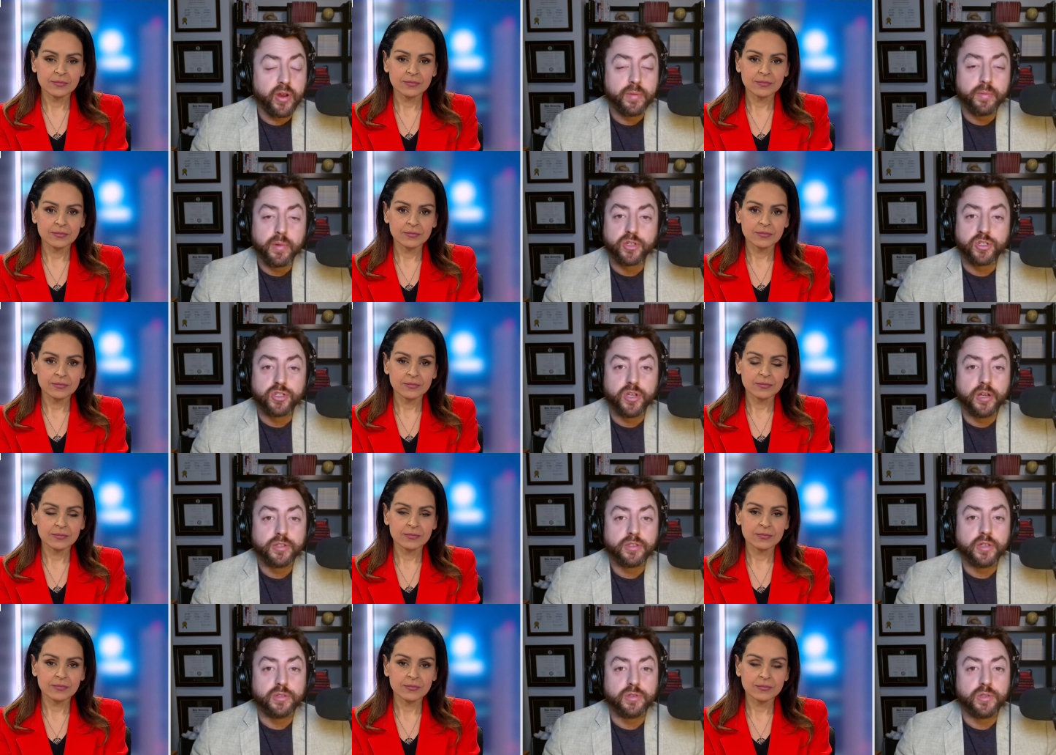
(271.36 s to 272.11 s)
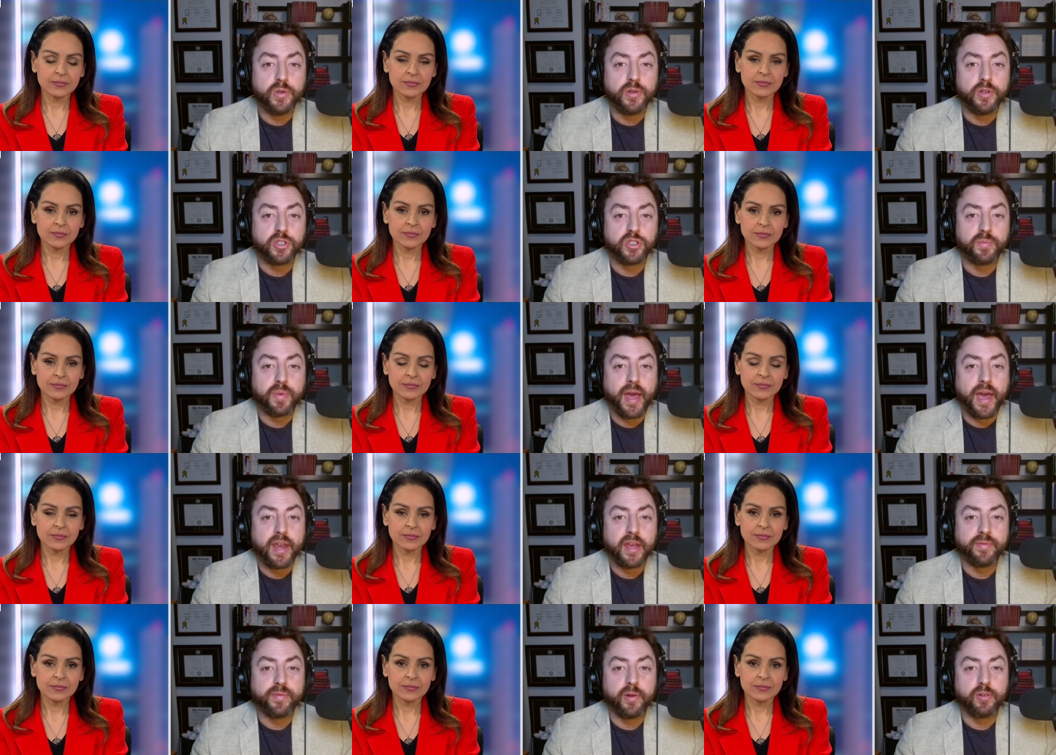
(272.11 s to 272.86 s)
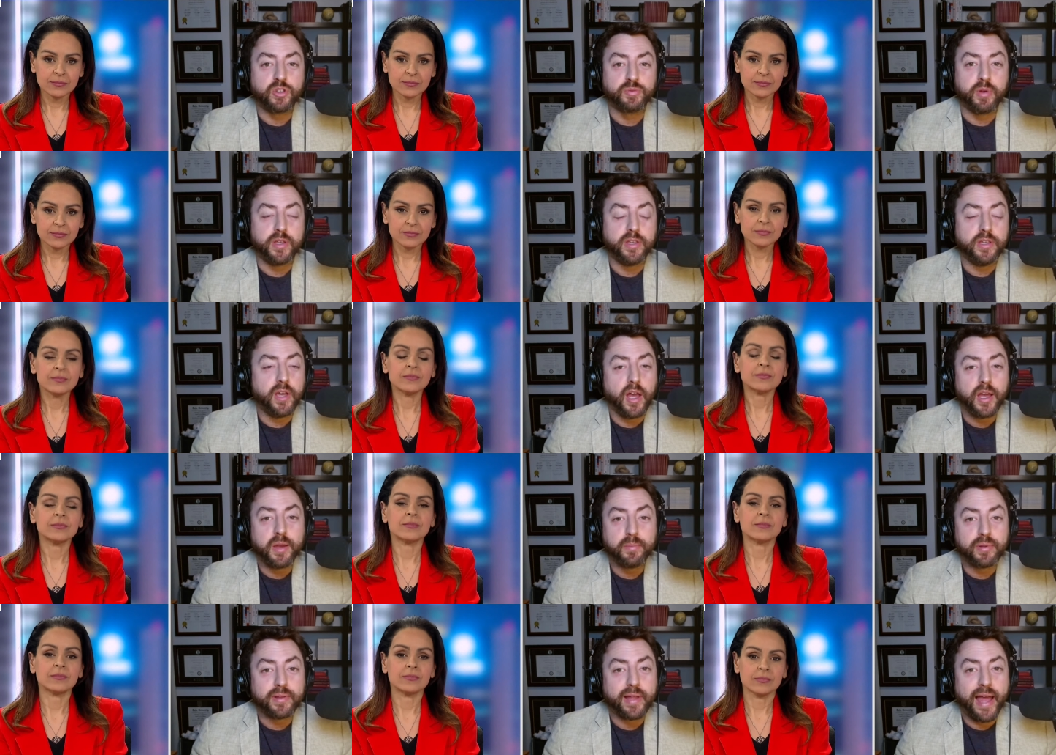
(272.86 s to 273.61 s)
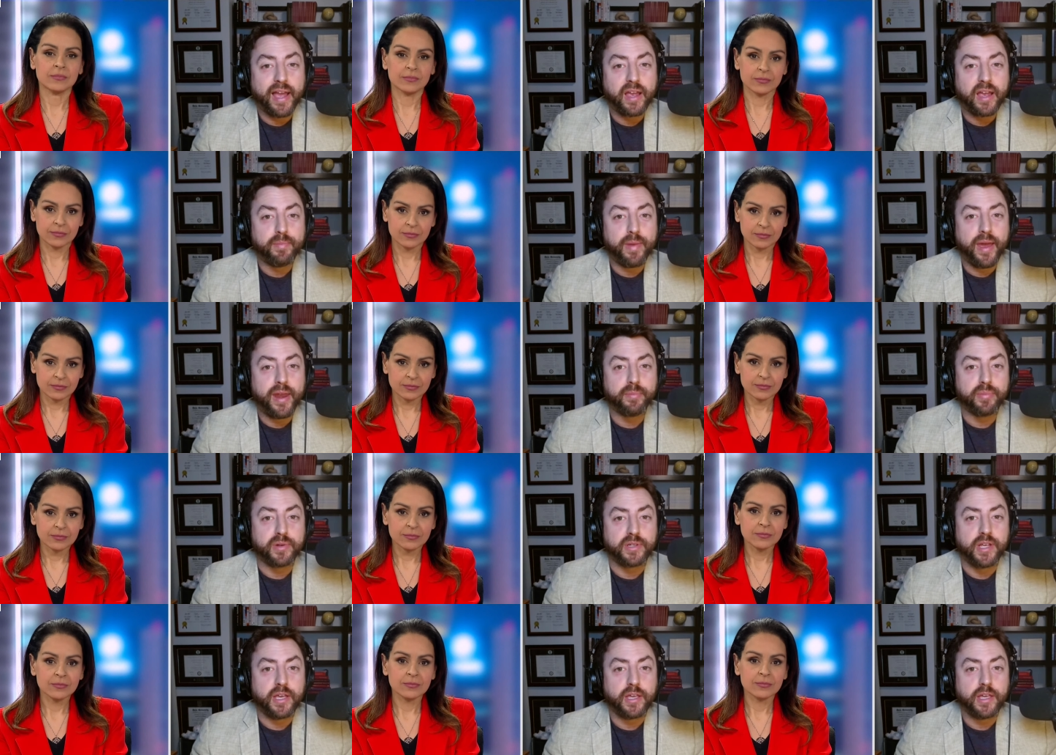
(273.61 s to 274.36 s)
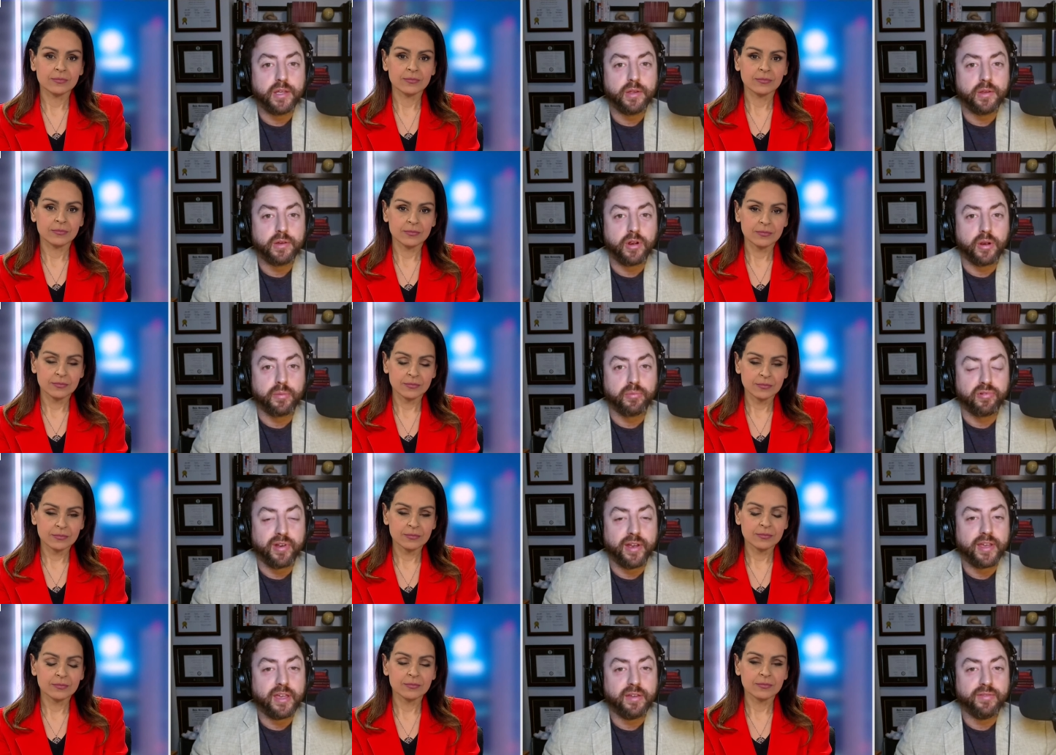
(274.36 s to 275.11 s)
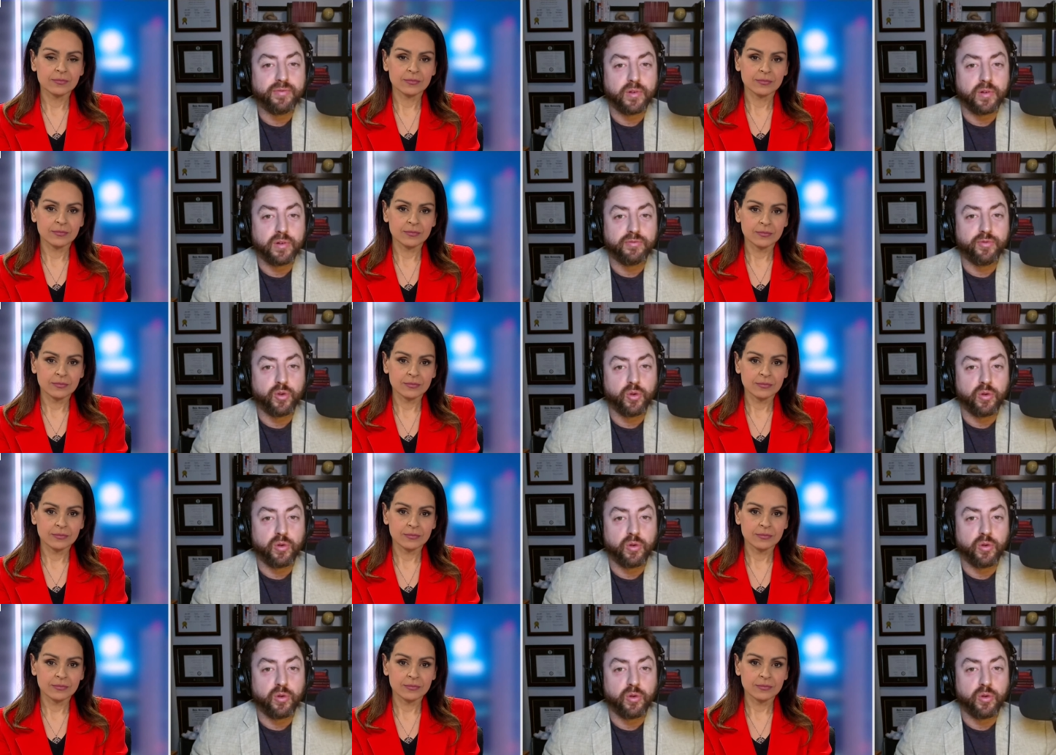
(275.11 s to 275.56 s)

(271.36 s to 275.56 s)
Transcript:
Speaker 1: much does include Hispanic voters, but young black men in particular are breaking for for